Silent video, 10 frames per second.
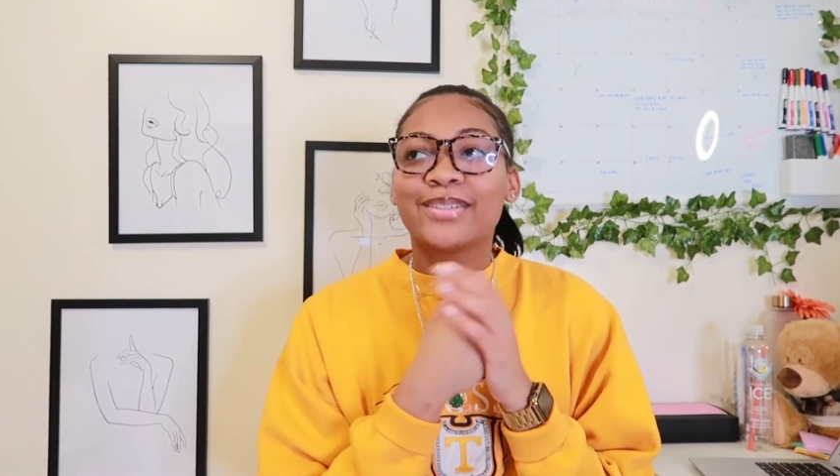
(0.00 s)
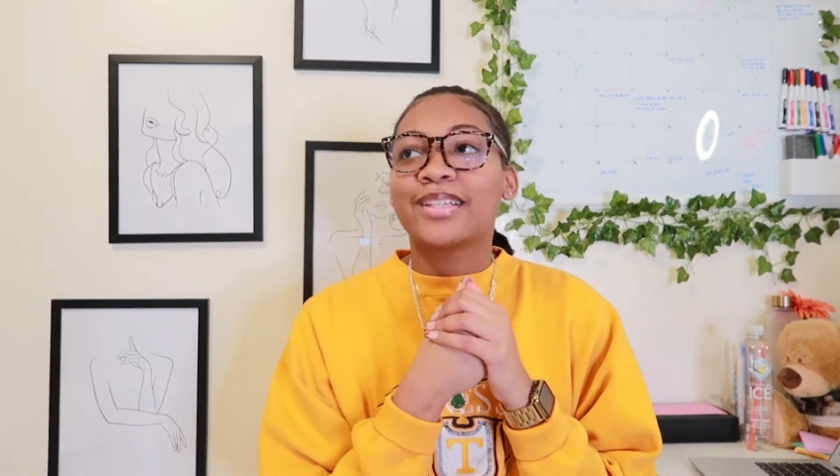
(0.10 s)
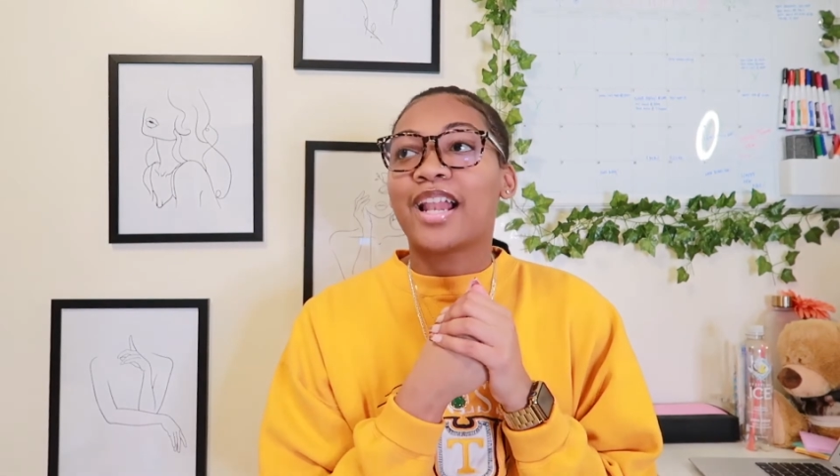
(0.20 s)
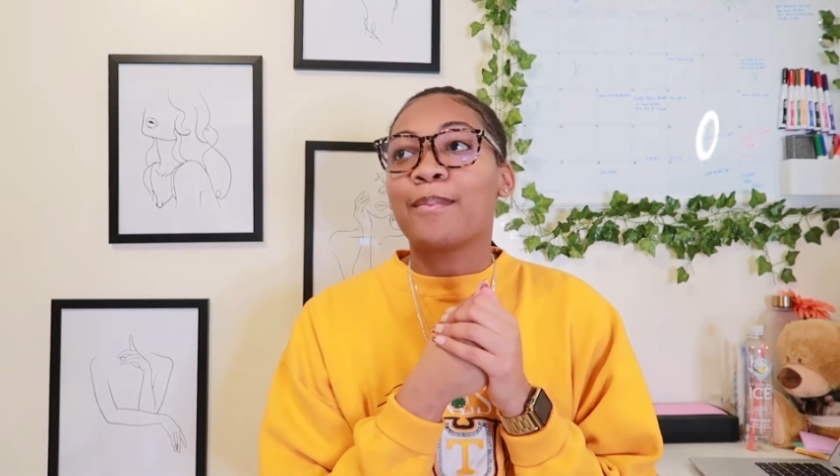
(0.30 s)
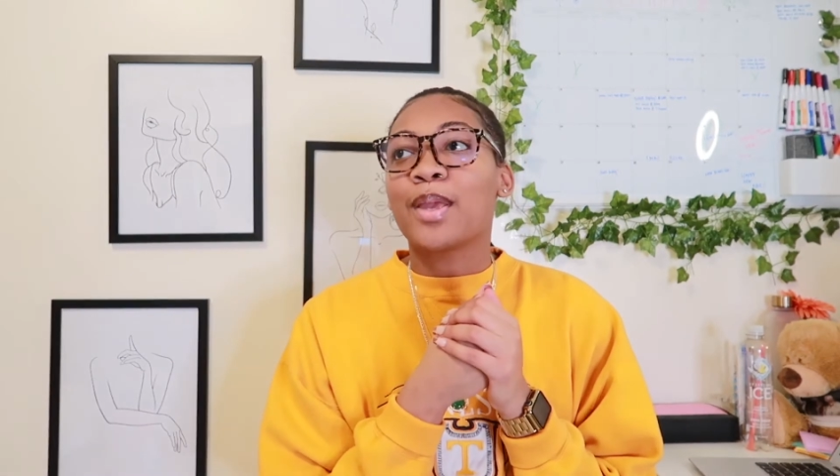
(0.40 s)
so
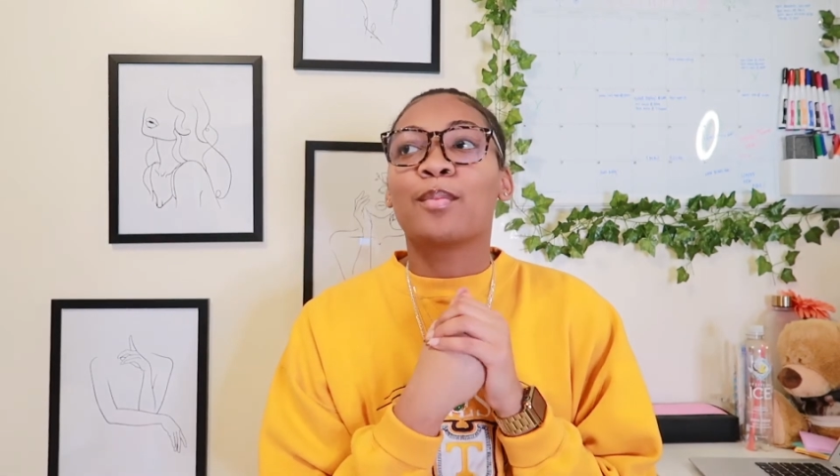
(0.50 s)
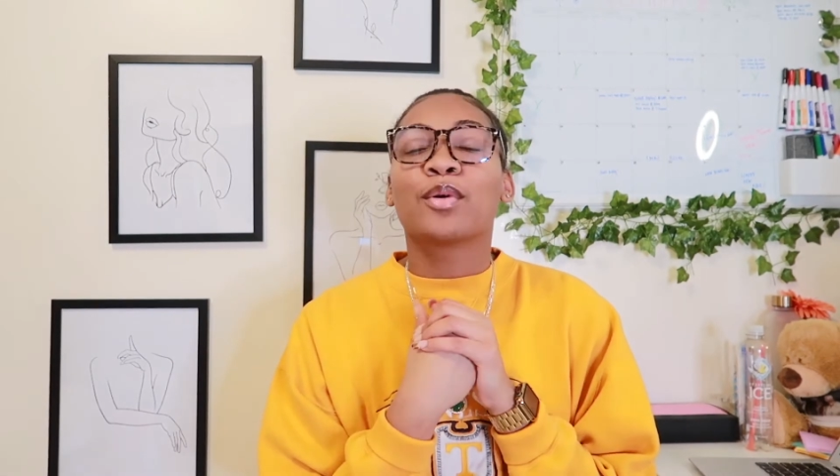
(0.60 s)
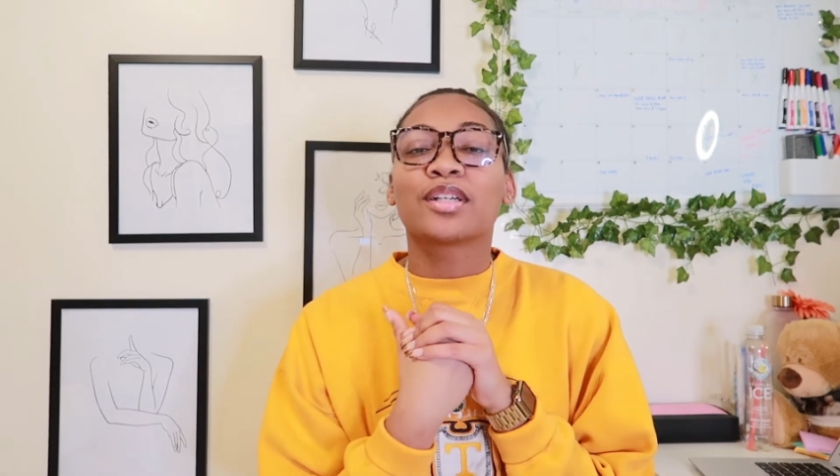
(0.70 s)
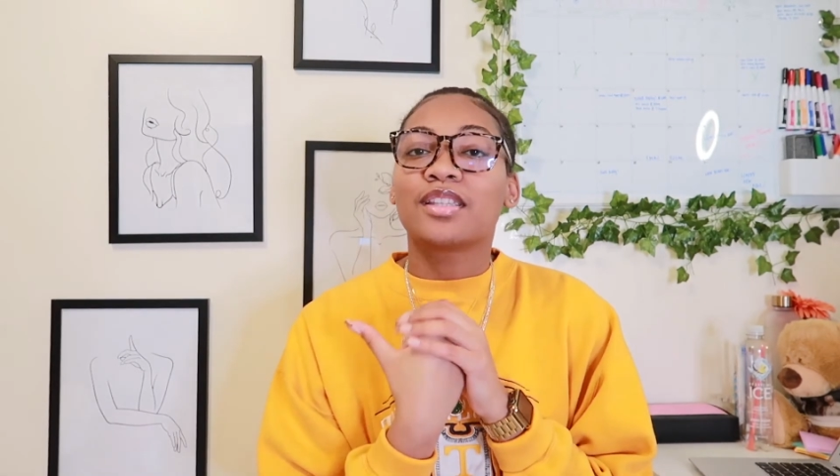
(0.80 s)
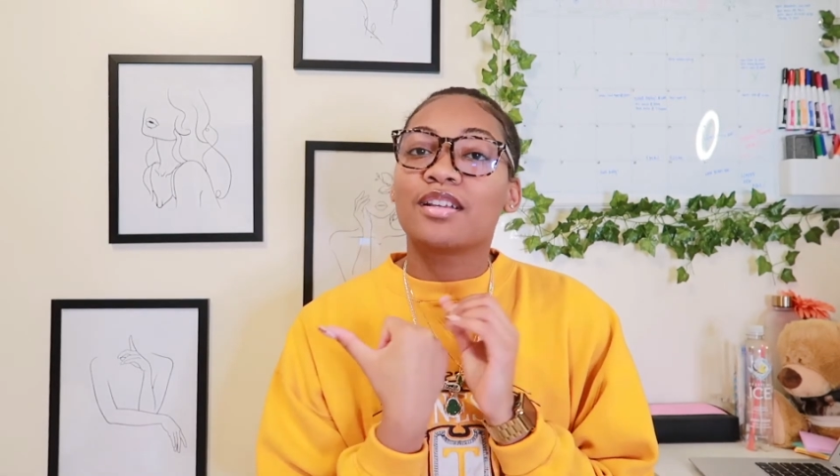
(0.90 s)
that I mean
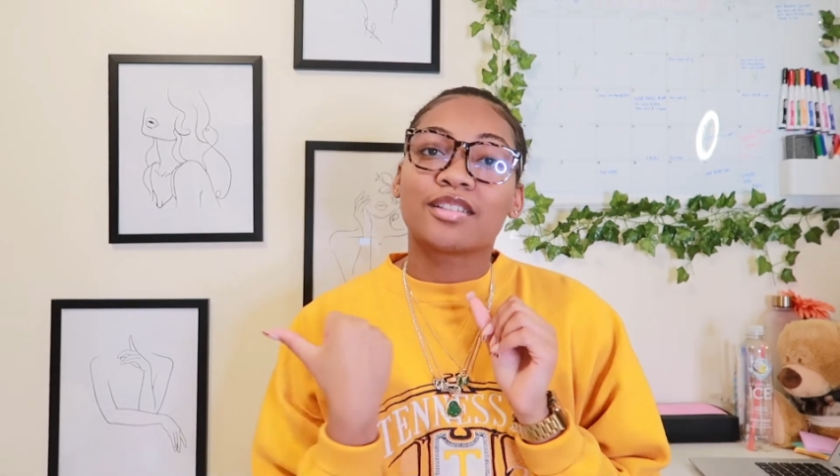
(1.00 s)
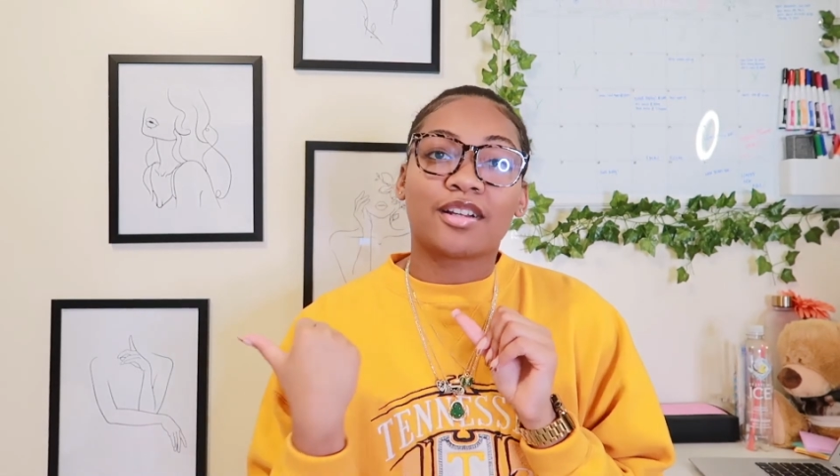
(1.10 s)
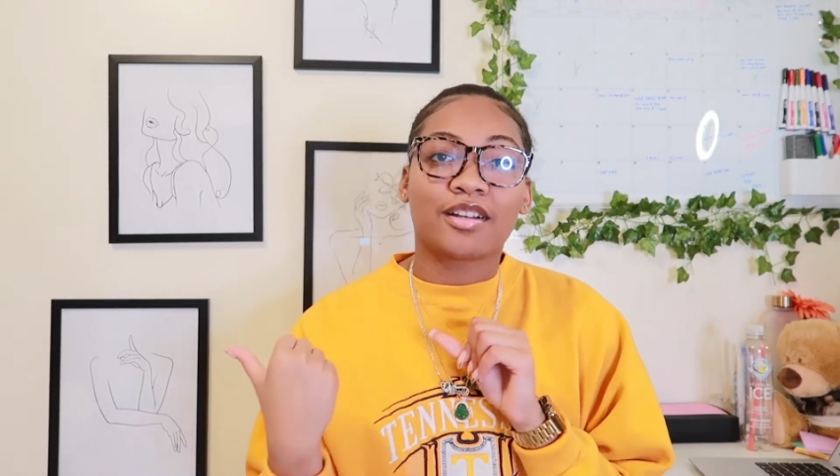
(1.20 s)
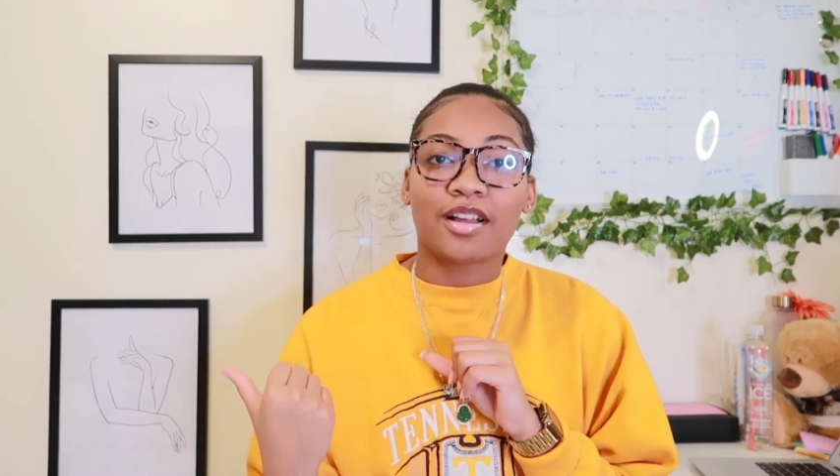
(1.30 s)
more sneakers are to